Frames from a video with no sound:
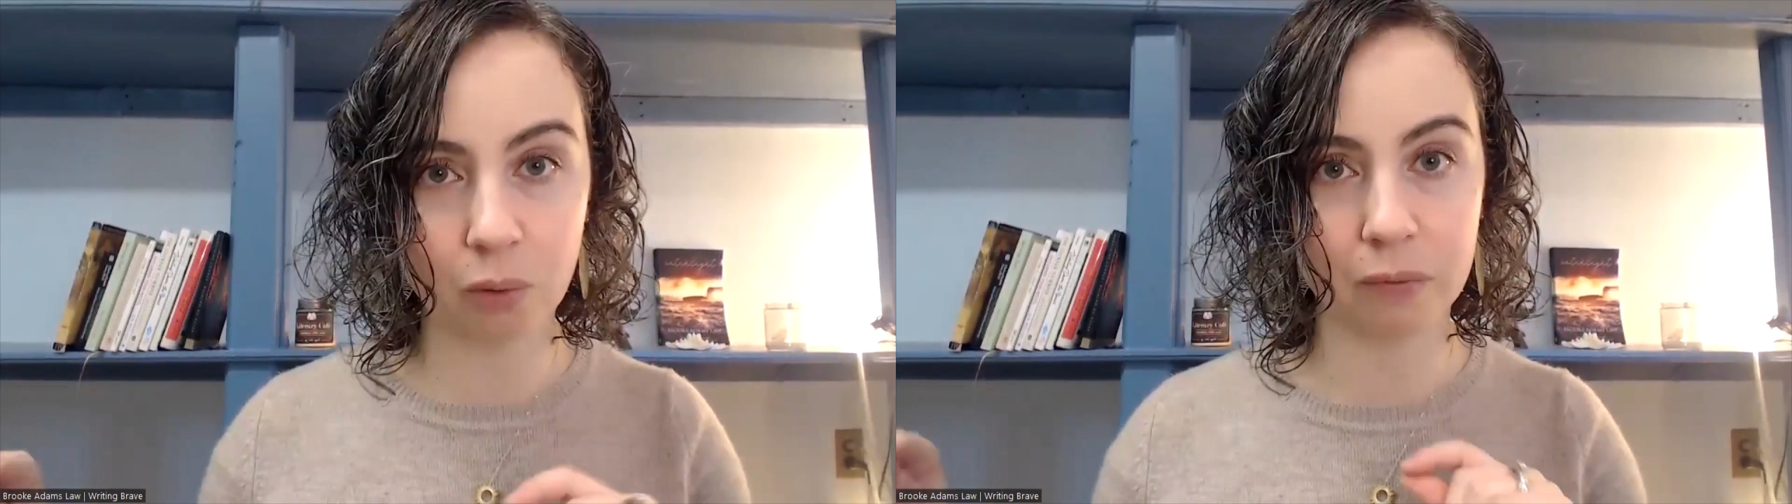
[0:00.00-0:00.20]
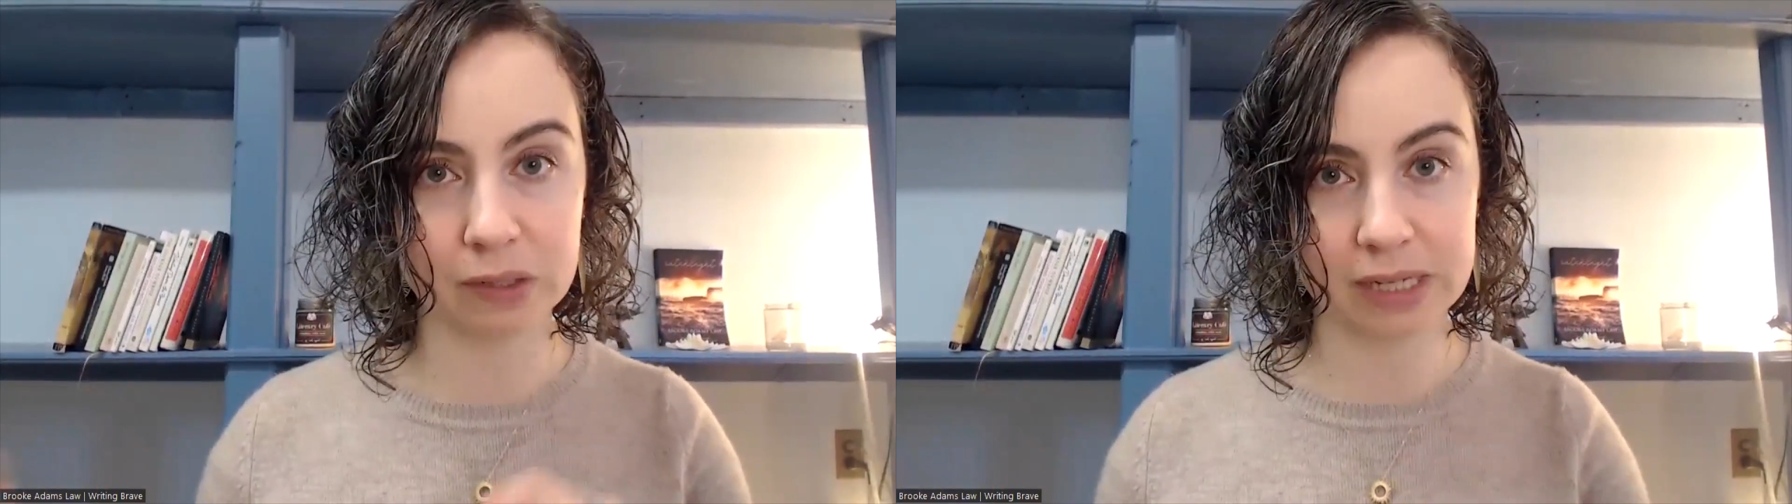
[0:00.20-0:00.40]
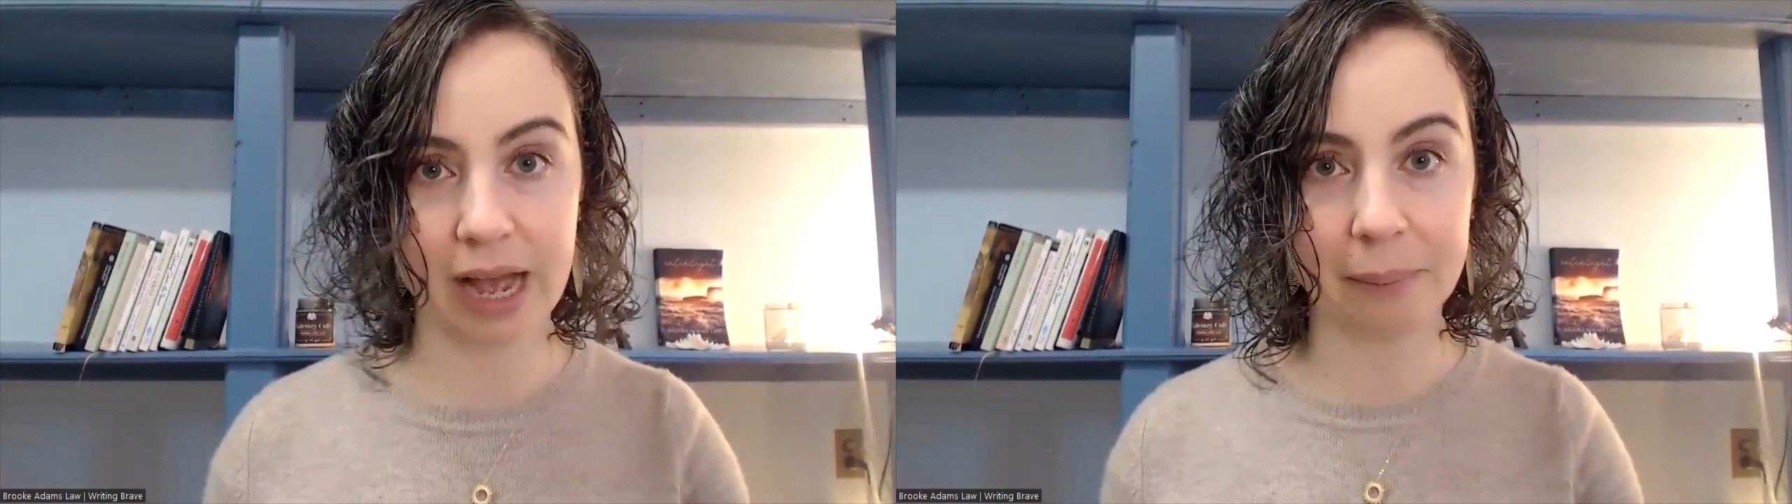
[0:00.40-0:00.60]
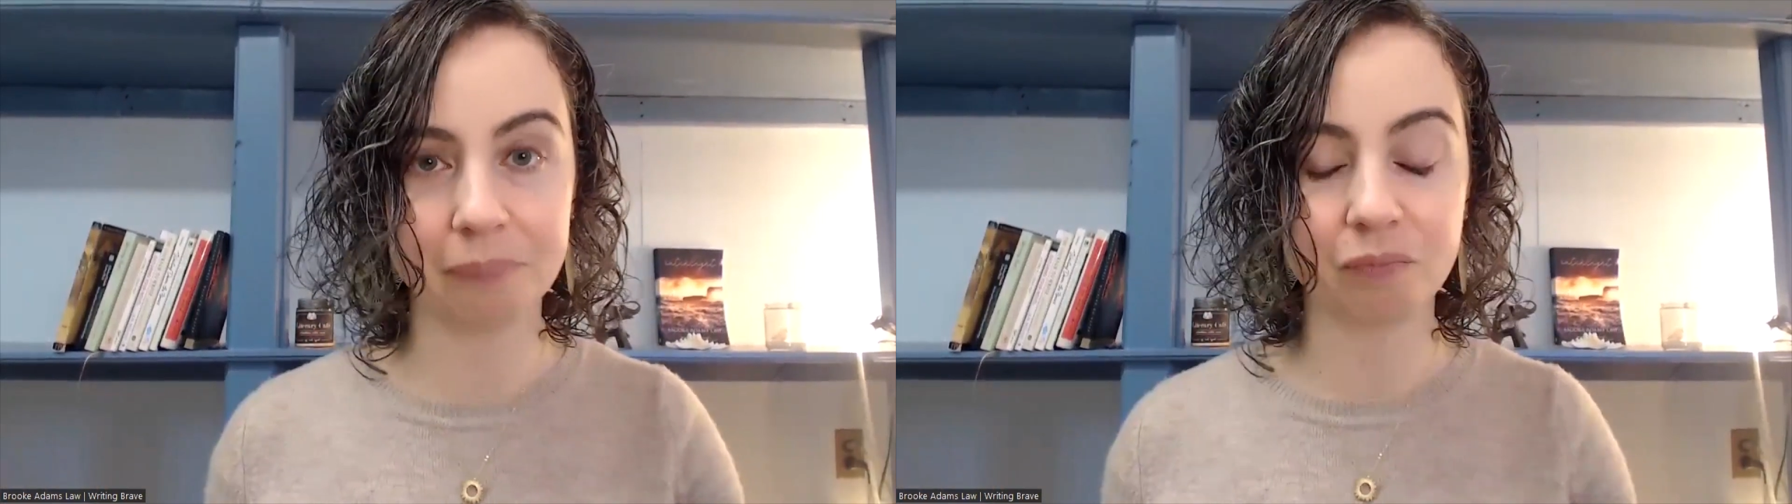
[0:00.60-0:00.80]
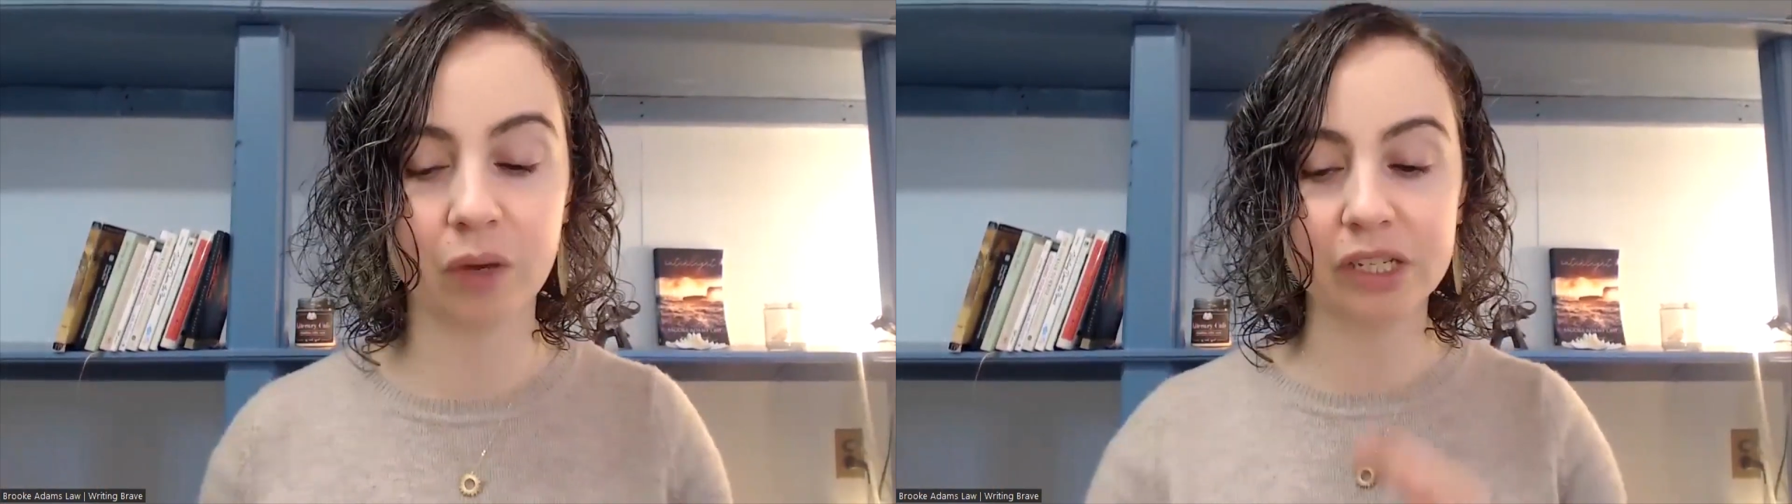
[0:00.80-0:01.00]
over time,
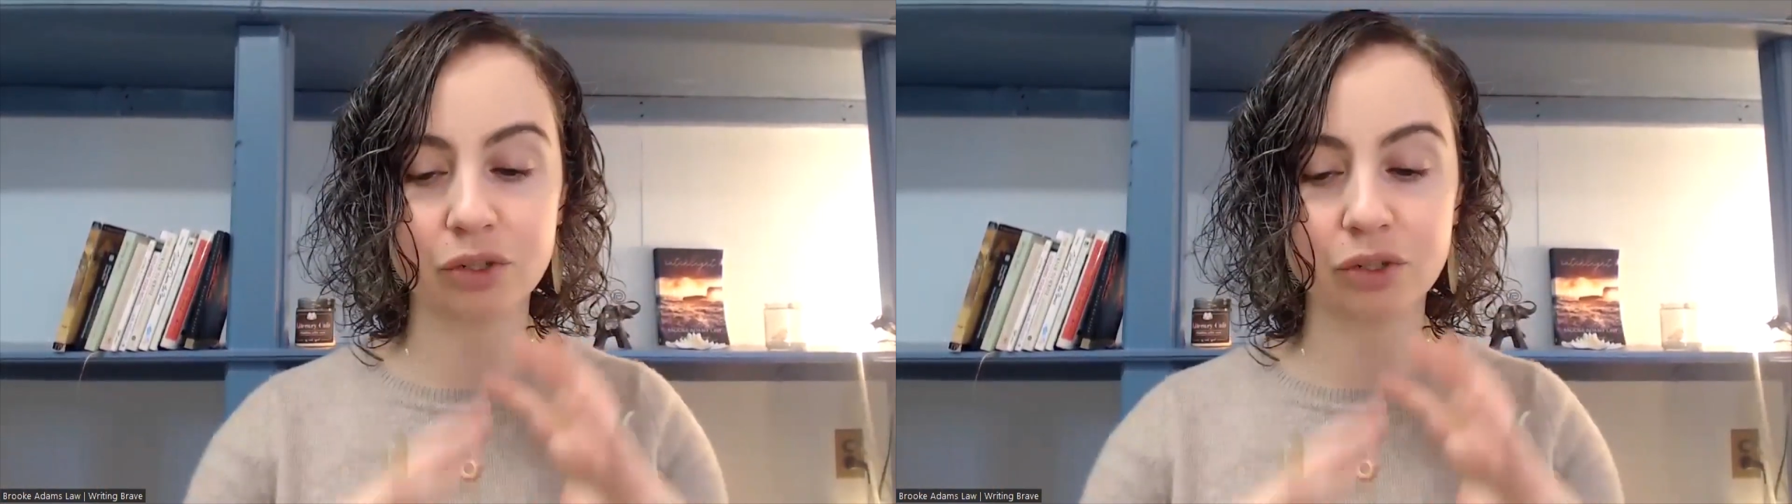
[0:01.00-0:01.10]
right?